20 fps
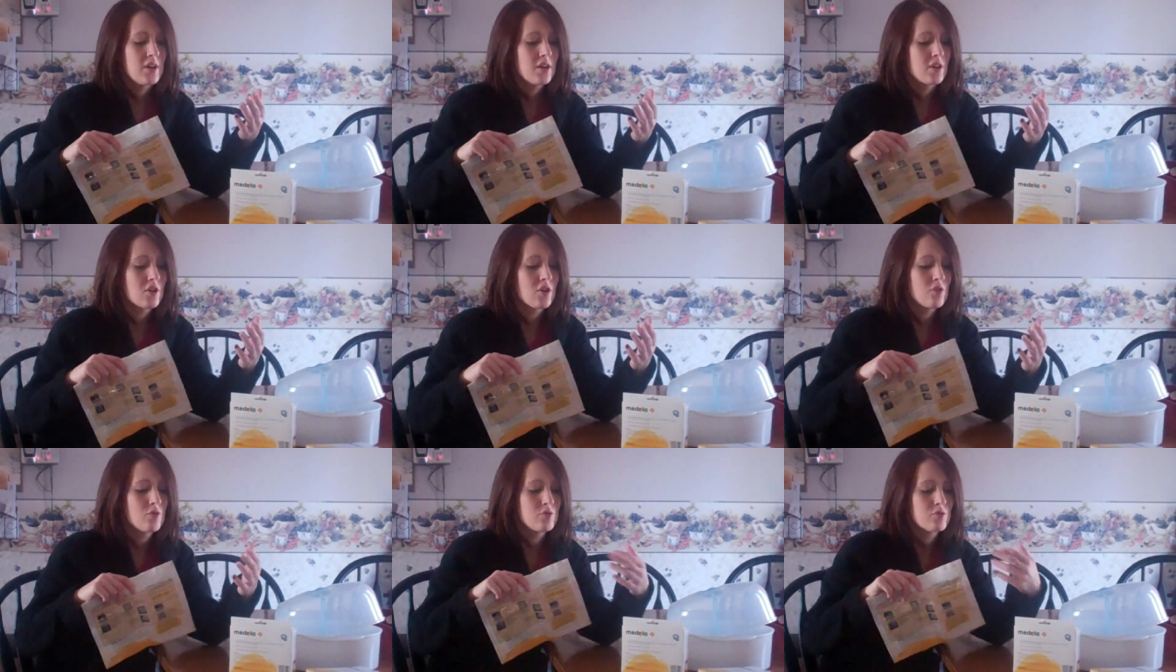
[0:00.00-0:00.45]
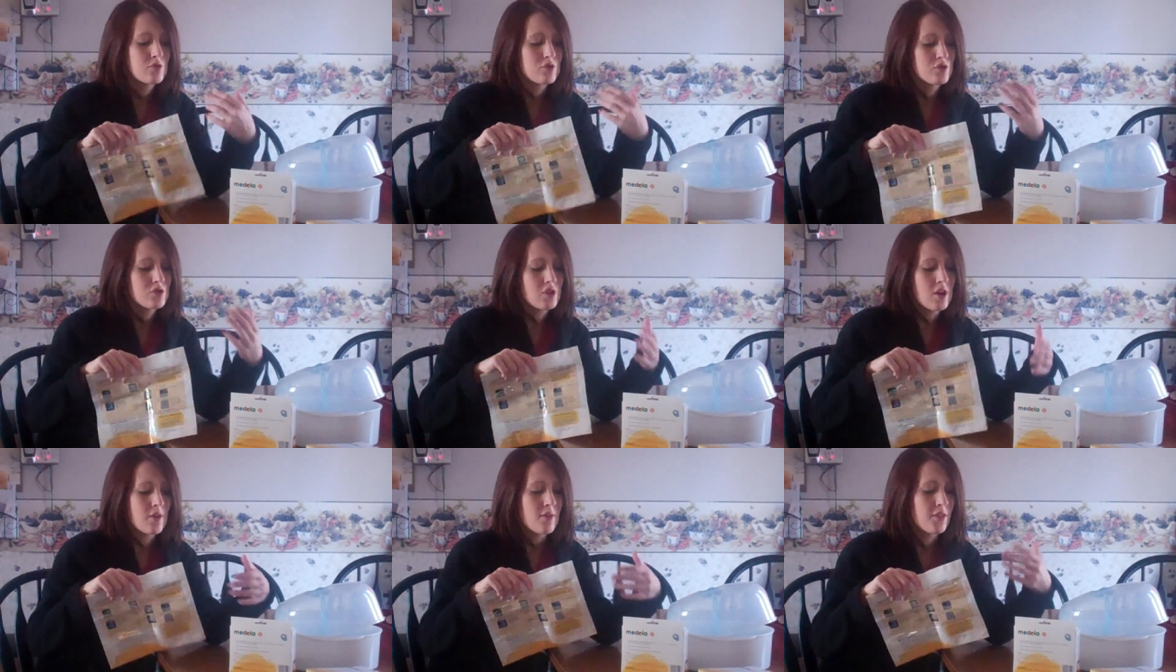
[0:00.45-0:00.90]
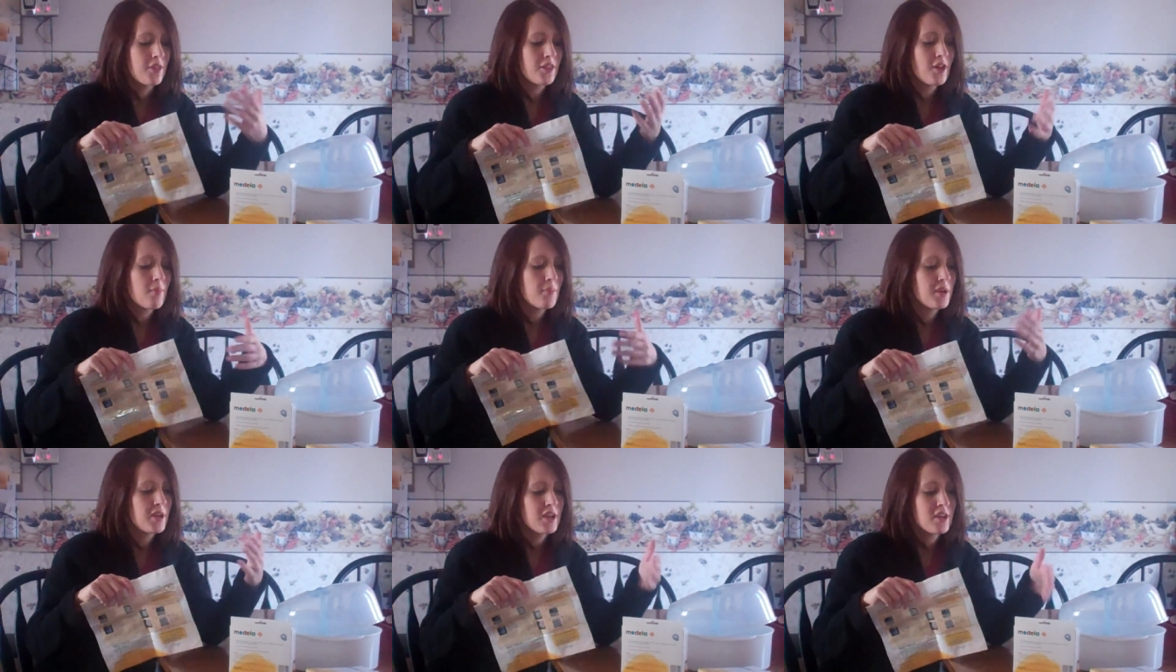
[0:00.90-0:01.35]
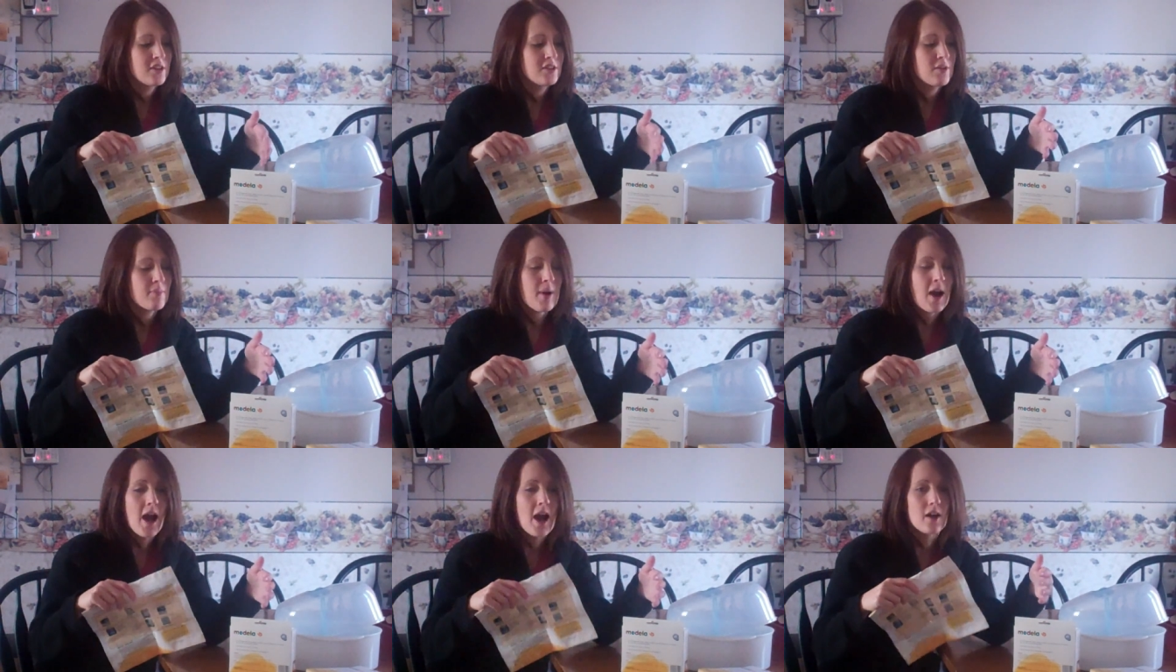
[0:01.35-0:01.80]
go thumbing in the
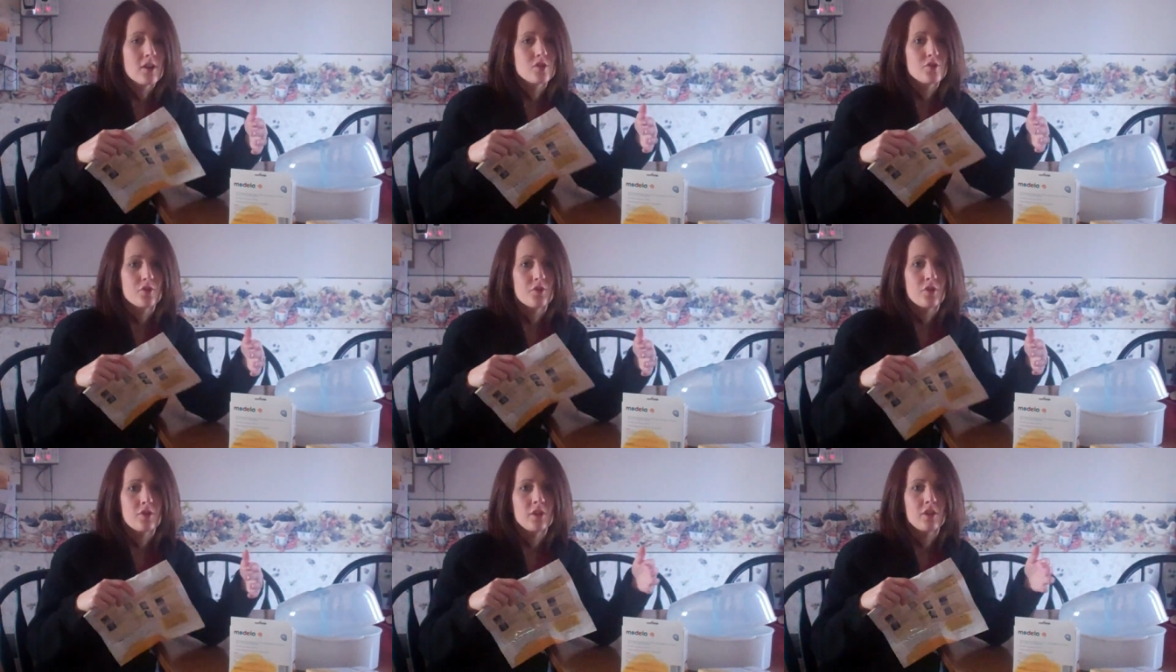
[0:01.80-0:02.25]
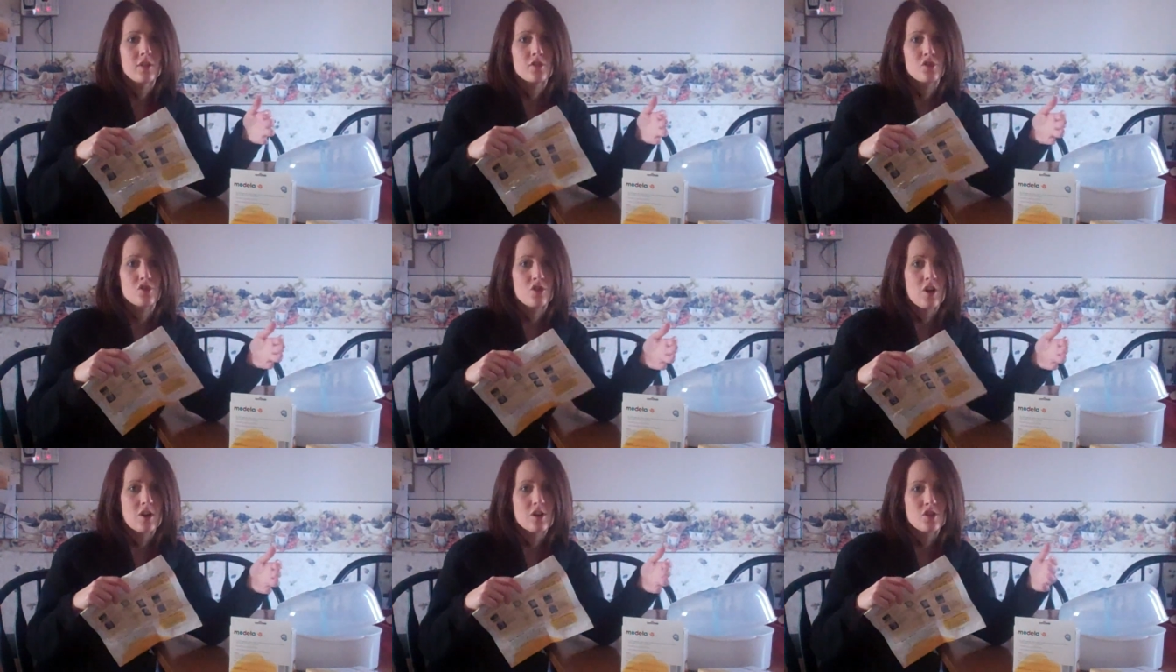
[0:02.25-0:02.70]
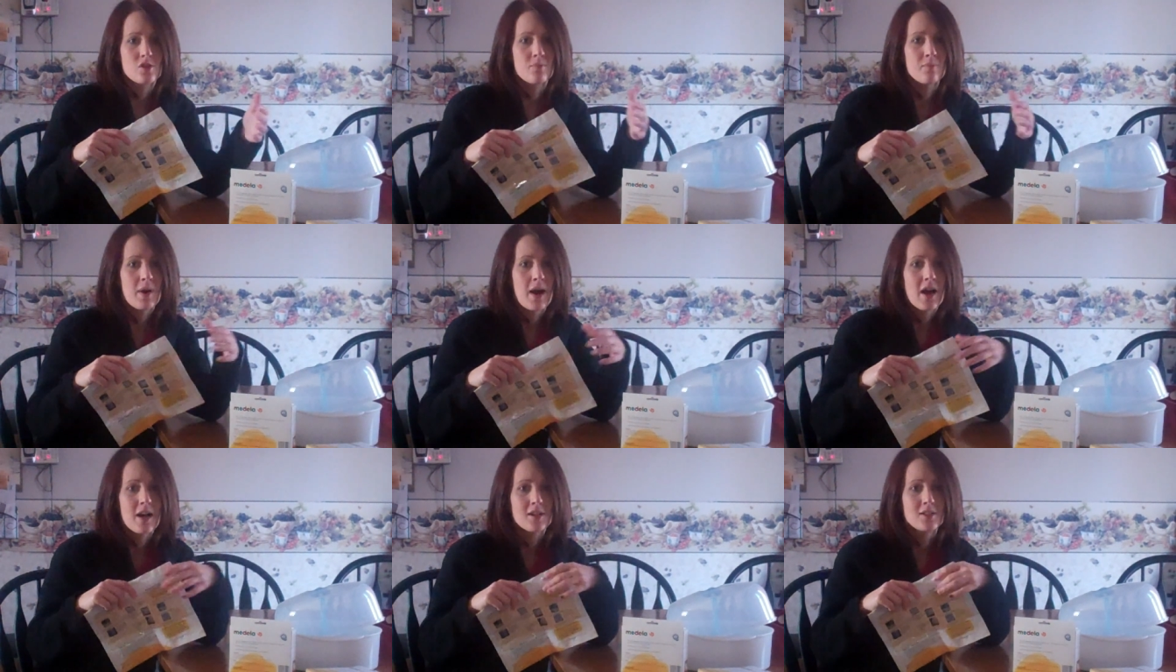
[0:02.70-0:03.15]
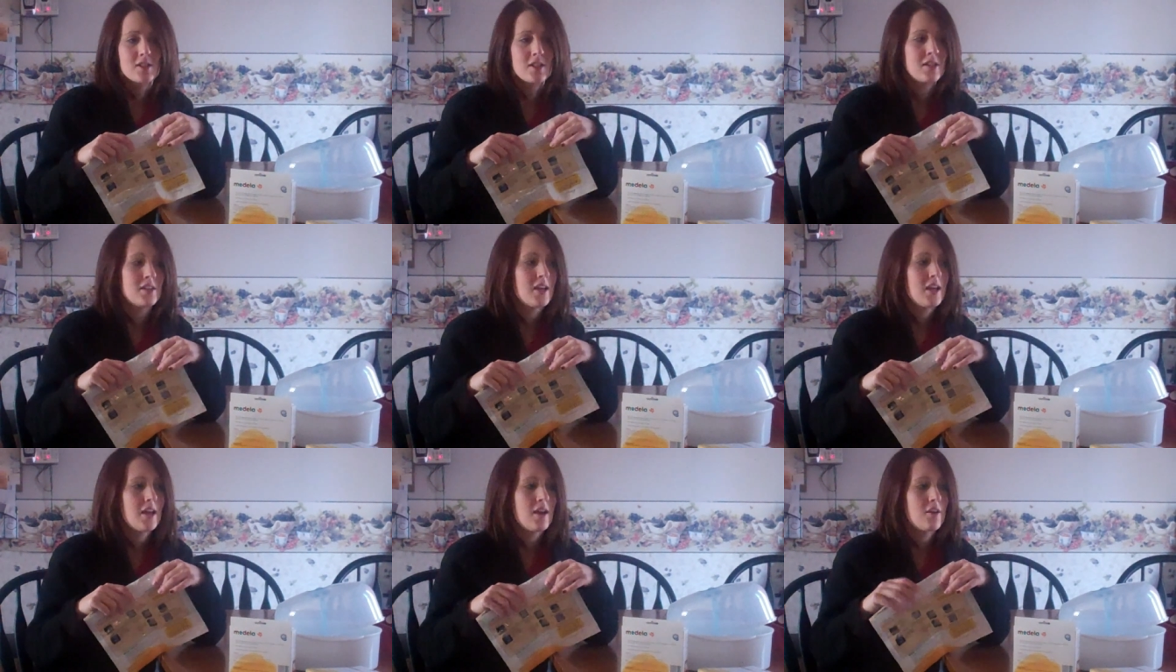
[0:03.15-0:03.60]
box for the instruction box
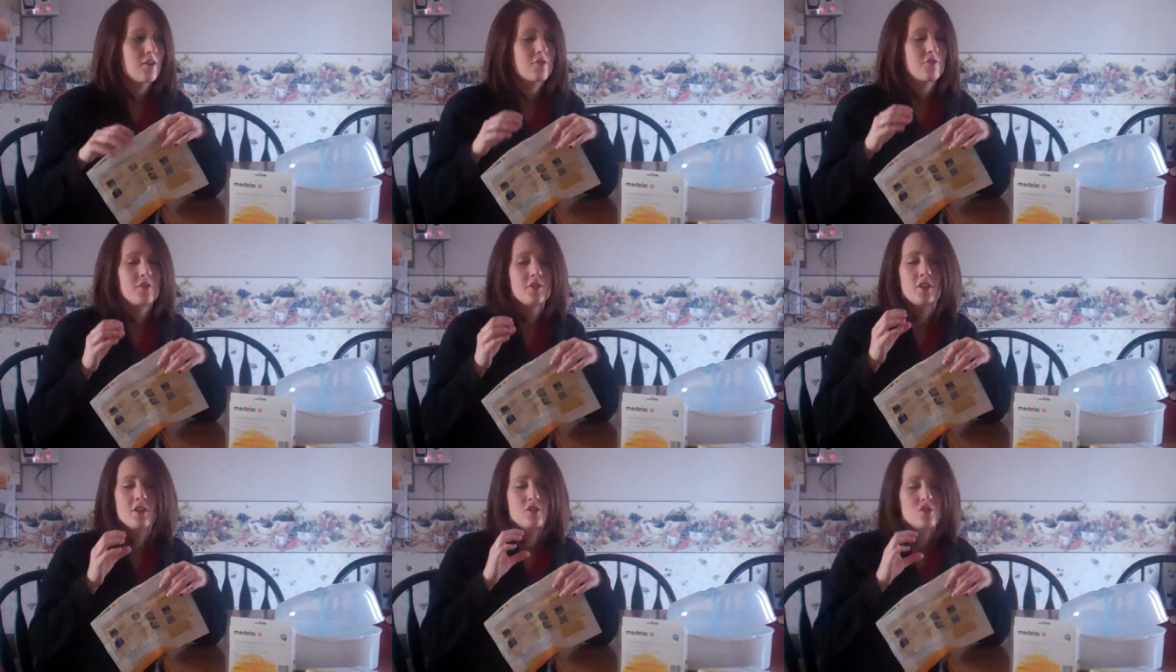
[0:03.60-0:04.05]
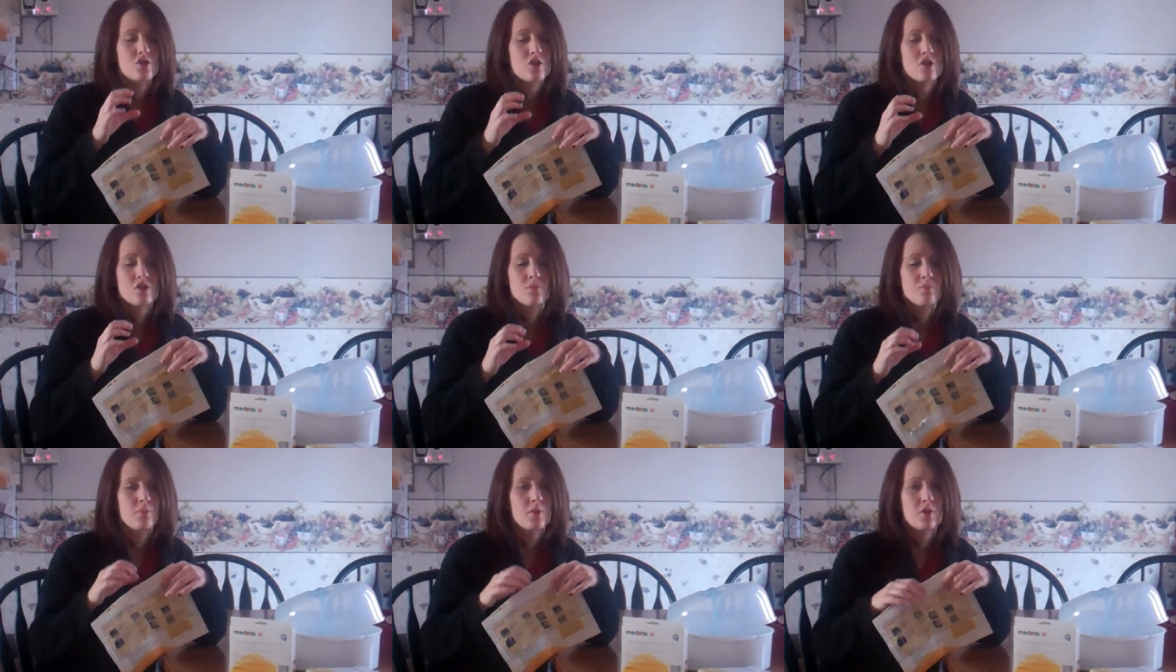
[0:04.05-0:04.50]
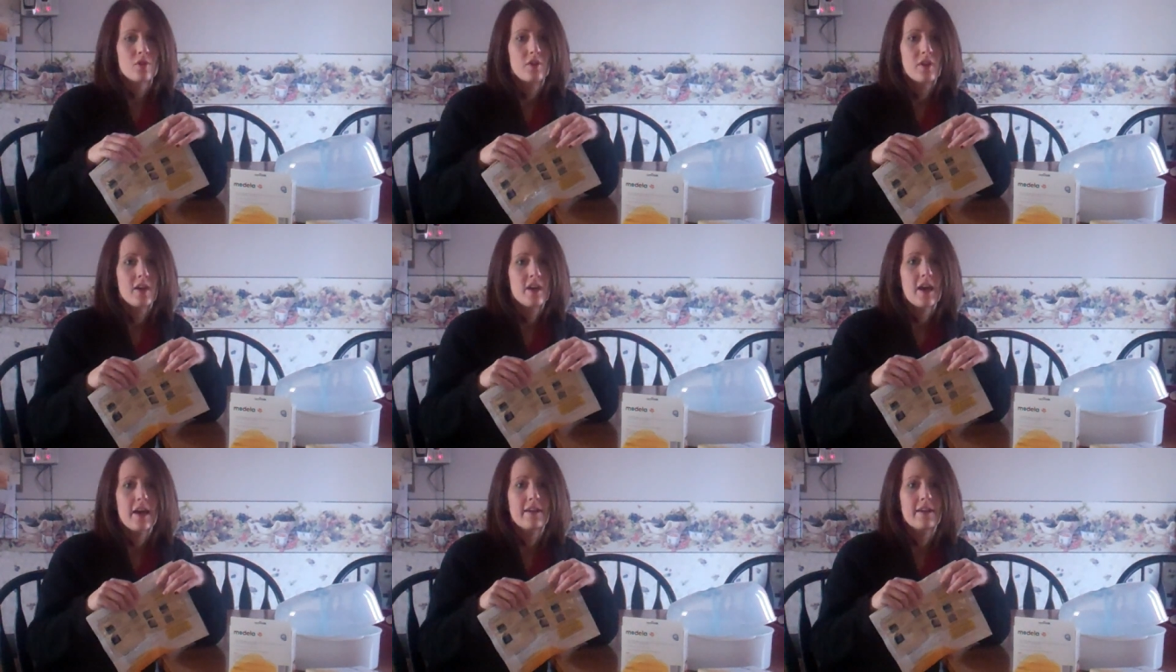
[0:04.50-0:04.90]
or for the instruction booklet,